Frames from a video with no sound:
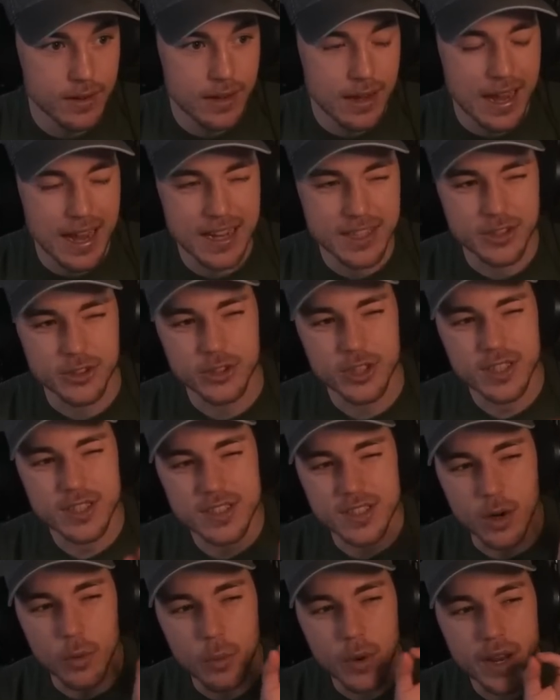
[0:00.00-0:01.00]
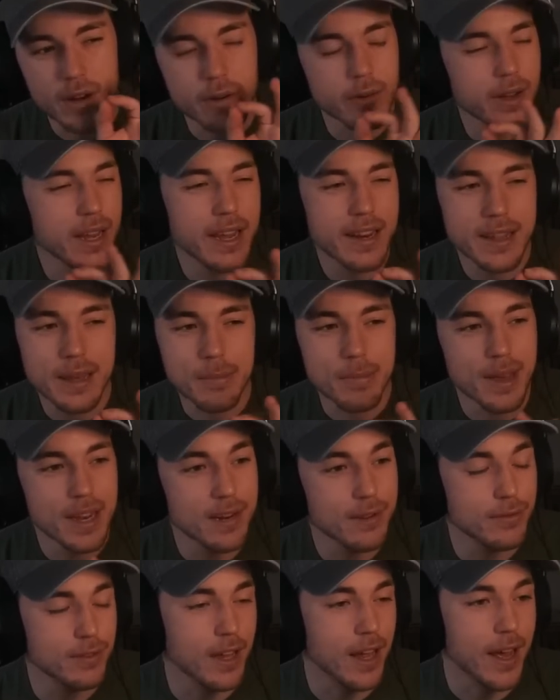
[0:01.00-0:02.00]
has just a little itty bit
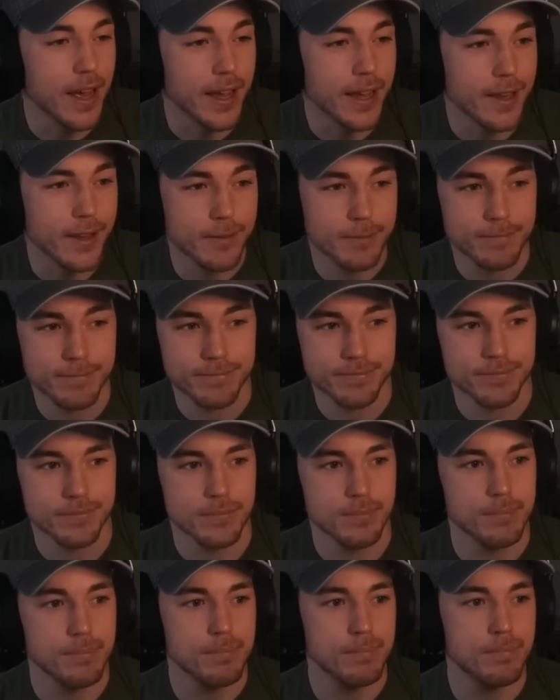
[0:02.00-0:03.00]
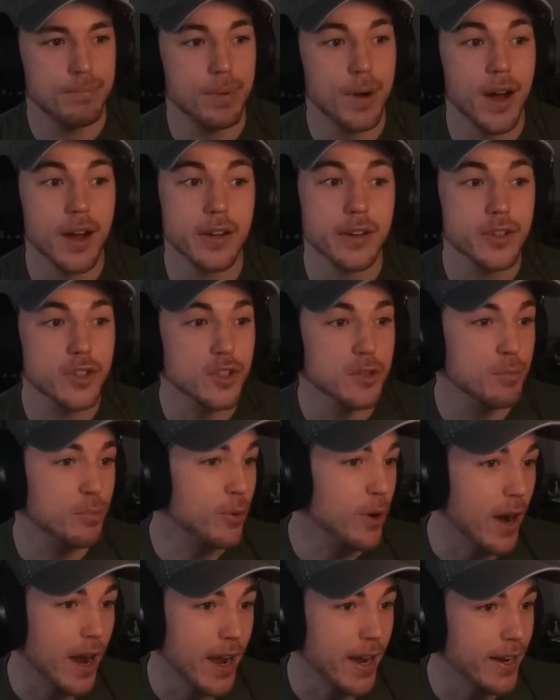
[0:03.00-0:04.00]
of like bug
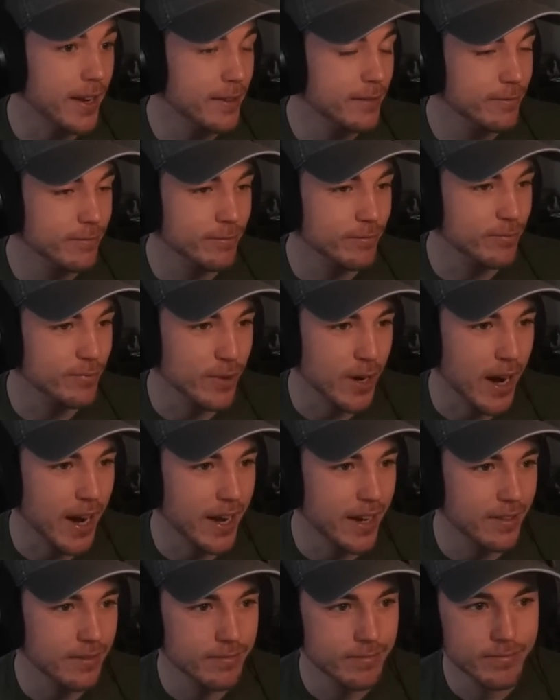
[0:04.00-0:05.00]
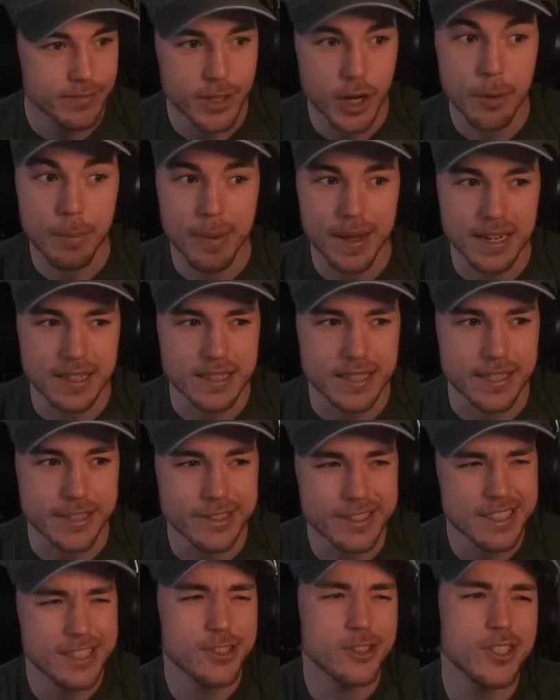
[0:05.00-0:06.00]
spray, right? No big
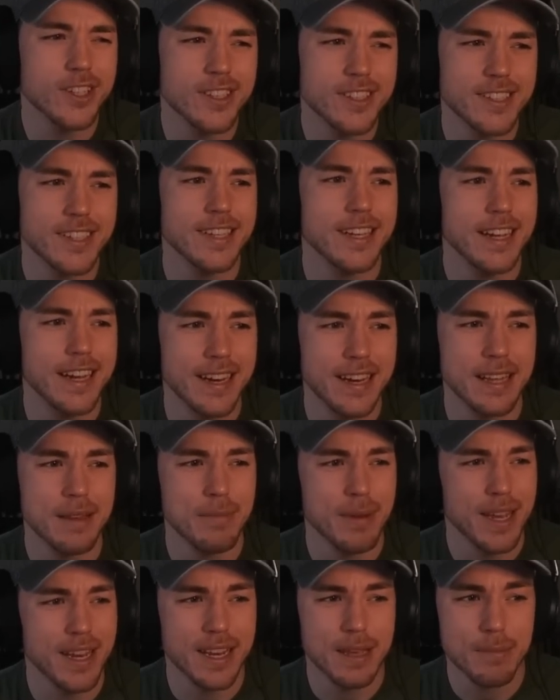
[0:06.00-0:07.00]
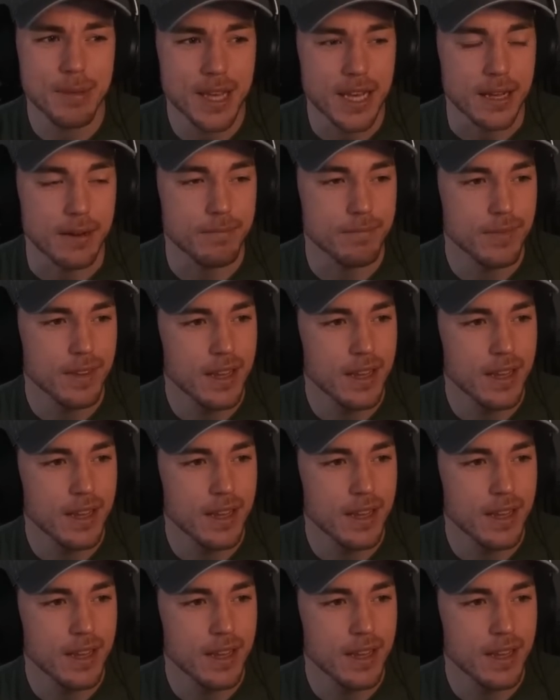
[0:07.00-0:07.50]
deal. It's just an itty bitty bit.